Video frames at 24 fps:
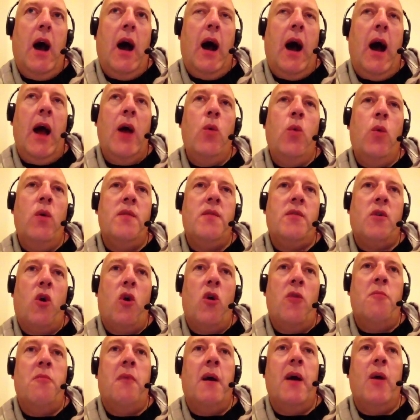I was
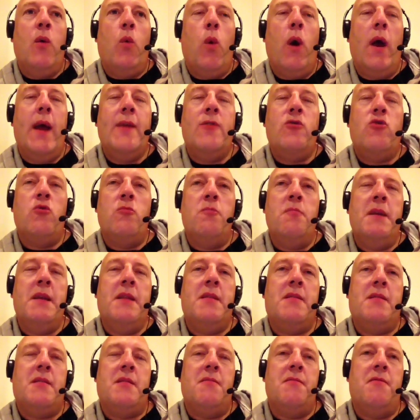on my way to meet
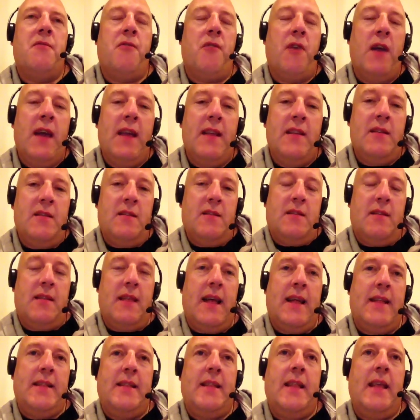some friends
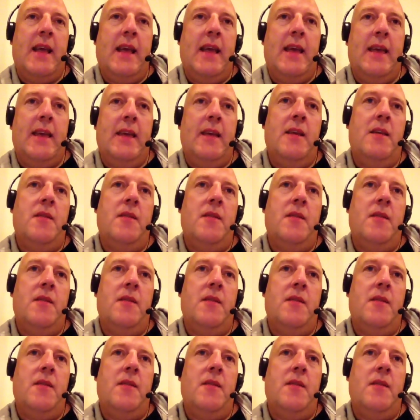that day,